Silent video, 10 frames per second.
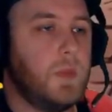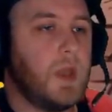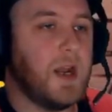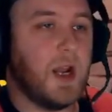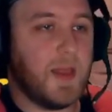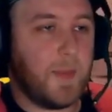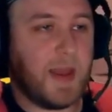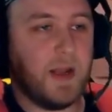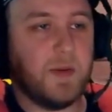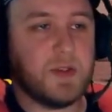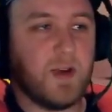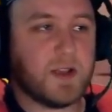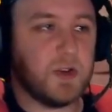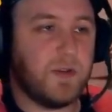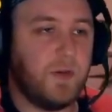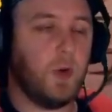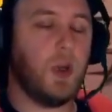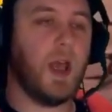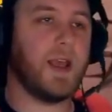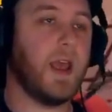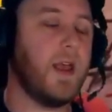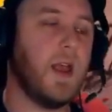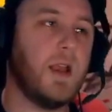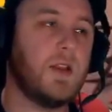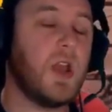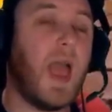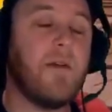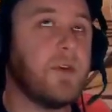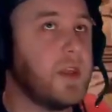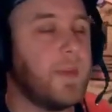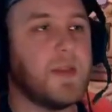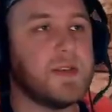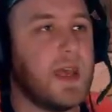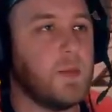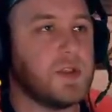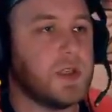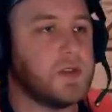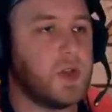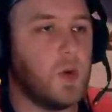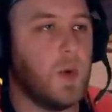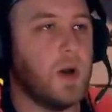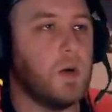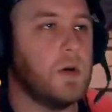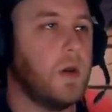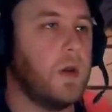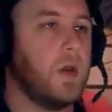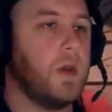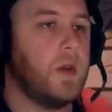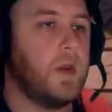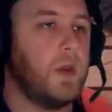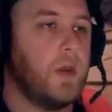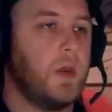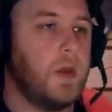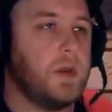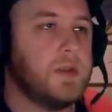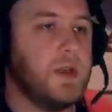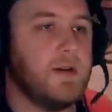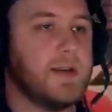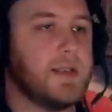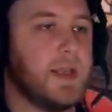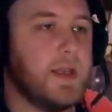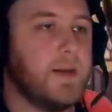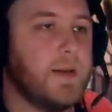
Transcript: And I like the painting of Mr. X on the floor. Like, everything about this game is done so well. Seriously.